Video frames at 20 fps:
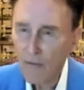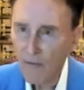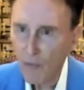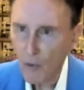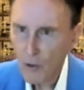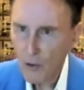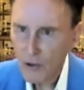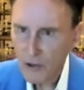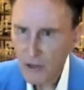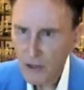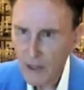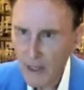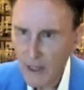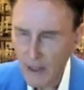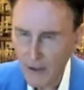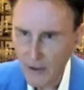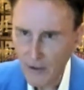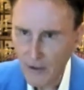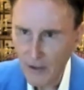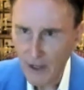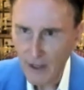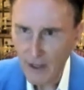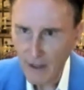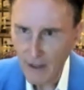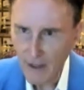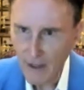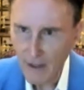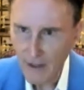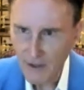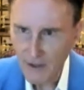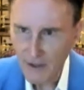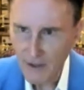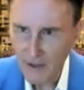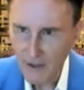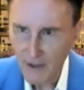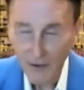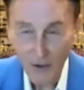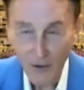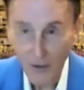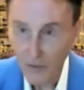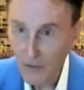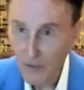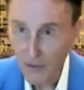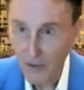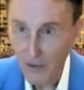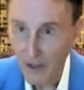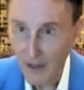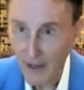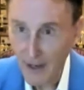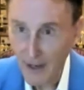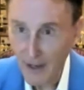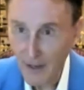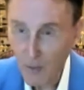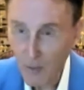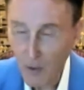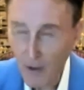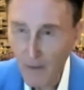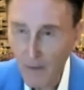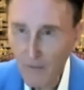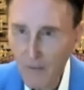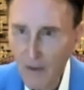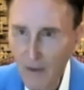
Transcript: Fortunately, I learned that lesson. Don't do that anymore.